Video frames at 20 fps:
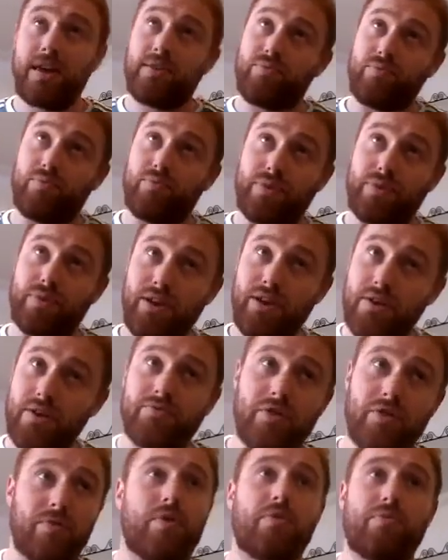You can't
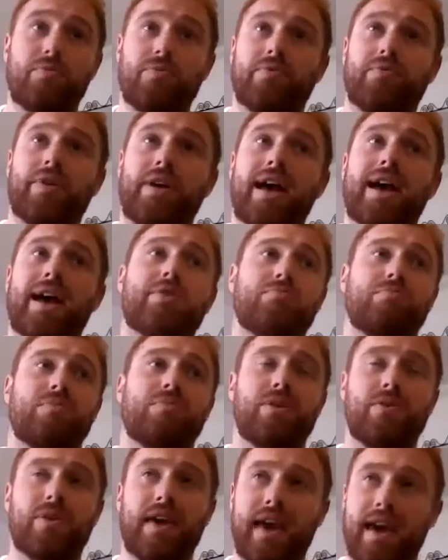stop the reaction, but
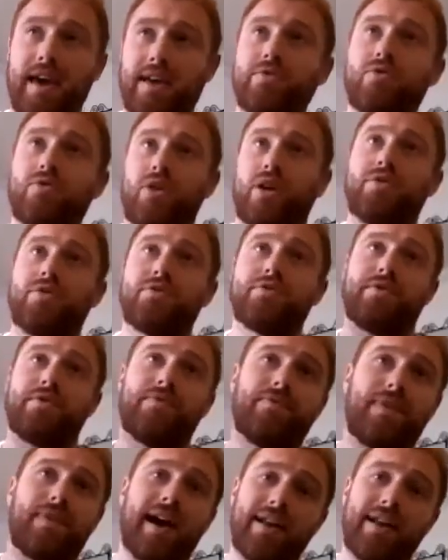you can change the
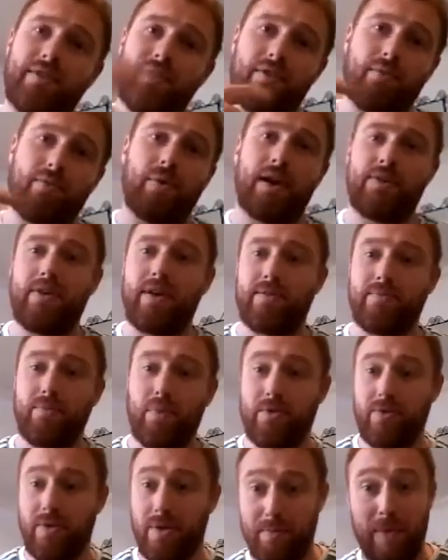factors where that
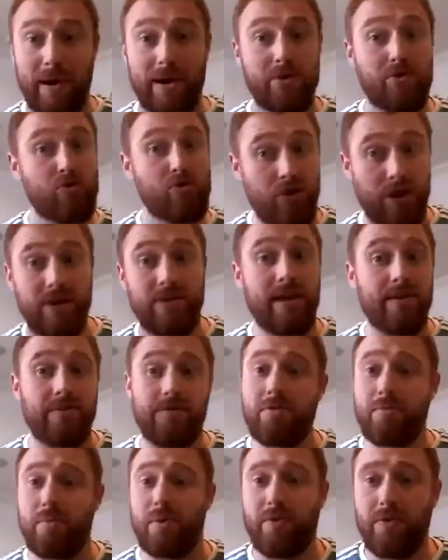might trigger that
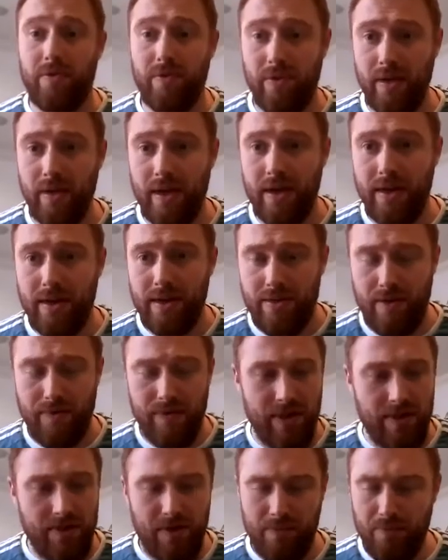response. So I
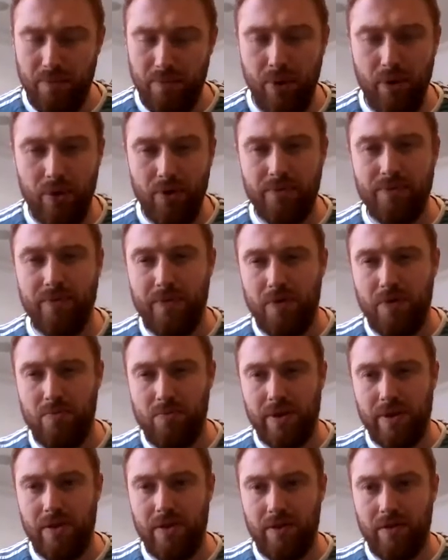think that's important for
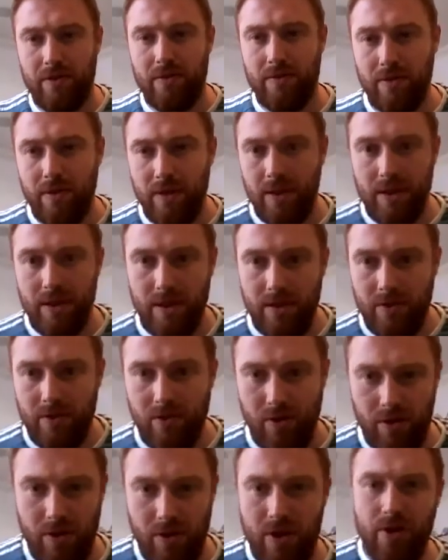somebody to
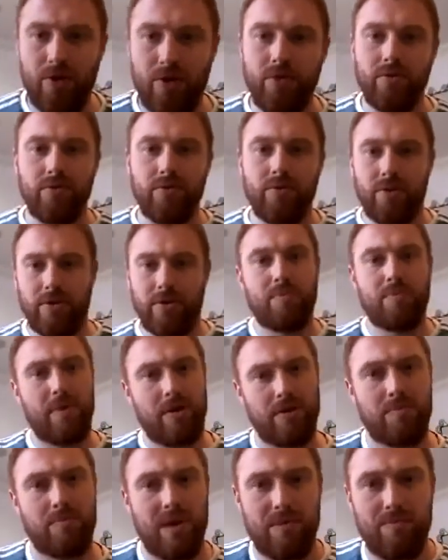know on
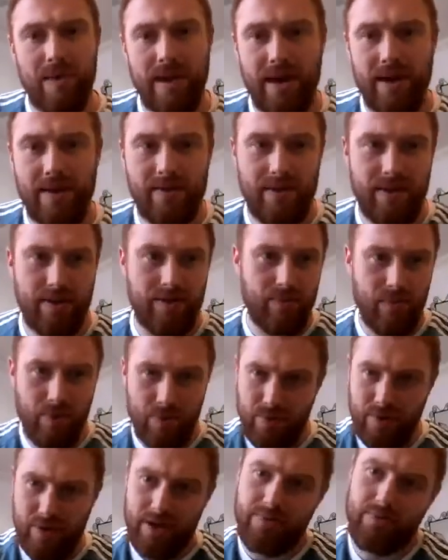a big basis.
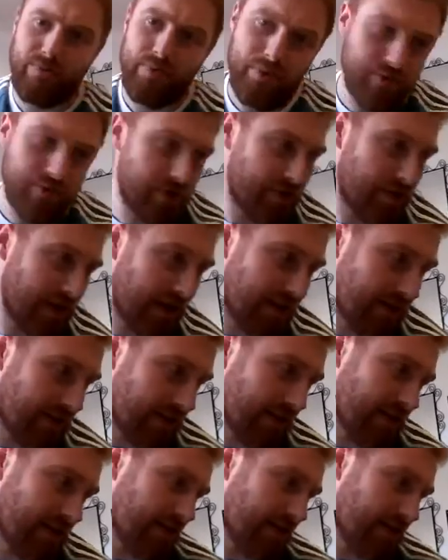What do you say to